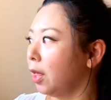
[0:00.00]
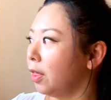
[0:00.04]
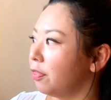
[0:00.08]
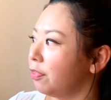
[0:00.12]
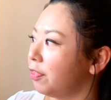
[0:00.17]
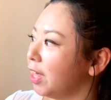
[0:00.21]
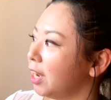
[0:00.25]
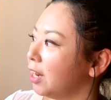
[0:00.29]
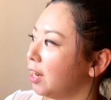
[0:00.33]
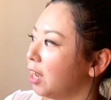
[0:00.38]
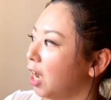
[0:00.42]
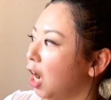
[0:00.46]

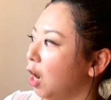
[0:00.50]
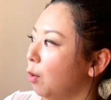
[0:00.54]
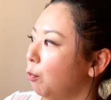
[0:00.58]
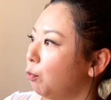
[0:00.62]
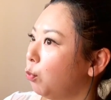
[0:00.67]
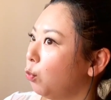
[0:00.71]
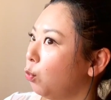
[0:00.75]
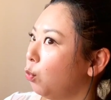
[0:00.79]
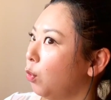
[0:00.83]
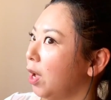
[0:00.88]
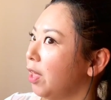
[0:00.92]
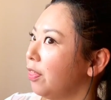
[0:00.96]
Then up
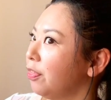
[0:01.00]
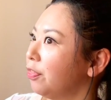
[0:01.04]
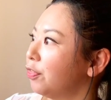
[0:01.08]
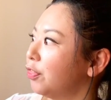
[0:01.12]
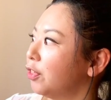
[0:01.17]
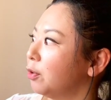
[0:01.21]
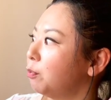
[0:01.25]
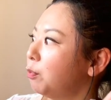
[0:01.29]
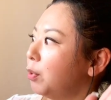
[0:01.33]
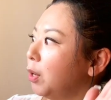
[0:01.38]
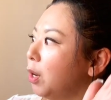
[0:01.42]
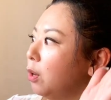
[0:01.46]
went
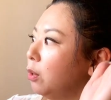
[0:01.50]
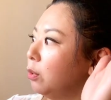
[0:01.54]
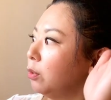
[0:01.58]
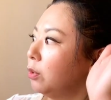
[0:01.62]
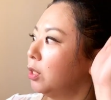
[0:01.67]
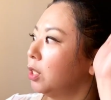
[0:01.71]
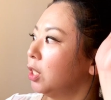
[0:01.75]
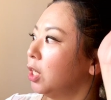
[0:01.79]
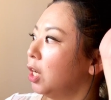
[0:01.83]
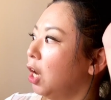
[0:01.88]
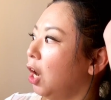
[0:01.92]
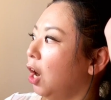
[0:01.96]
the
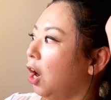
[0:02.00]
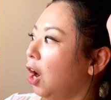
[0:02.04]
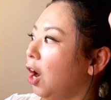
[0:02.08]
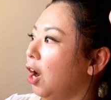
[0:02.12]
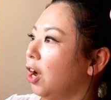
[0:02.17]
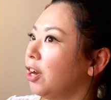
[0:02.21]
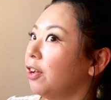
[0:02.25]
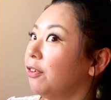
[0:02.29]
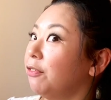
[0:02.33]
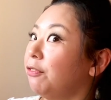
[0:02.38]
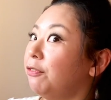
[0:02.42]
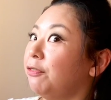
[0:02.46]
boat
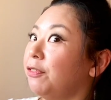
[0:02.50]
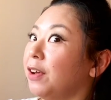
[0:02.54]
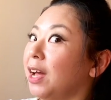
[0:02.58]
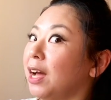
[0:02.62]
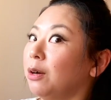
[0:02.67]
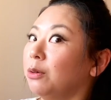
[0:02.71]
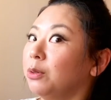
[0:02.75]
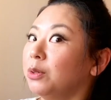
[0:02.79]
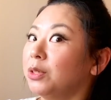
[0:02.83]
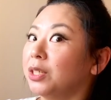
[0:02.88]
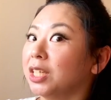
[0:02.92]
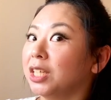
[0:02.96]
on a
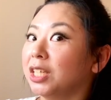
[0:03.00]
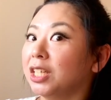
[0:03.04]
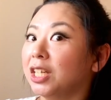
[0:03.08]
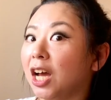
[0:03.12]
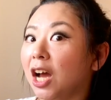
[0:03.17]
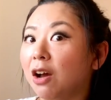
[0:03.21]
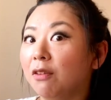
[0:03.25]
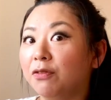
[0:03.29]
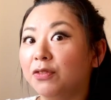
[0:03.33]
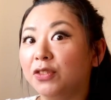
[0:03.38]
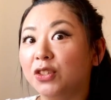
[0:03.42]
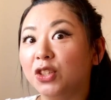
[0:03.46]
fountain
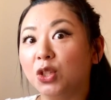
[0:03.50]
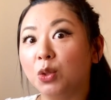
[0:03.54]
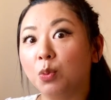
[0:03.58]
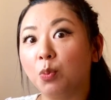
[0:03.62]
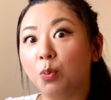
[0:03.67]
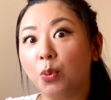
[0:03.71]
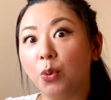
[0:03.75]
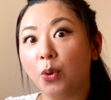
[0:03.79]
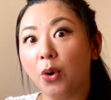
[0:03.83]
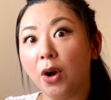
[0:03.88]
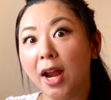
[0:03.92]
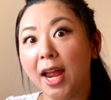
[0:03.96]
of
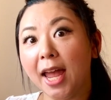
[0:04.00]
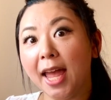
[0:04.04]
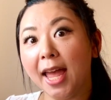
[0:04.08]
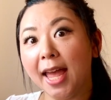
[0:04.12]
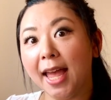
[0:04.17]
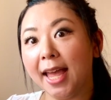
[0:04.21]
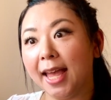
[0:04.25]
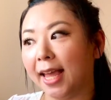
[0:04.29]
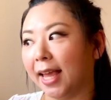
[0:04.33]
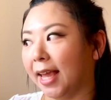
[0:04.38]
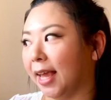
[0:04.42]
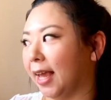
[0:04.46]

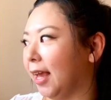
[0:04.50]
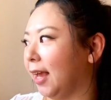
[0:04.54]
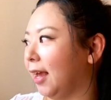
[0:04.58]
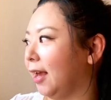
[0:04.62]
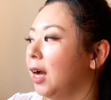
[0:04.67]
spray.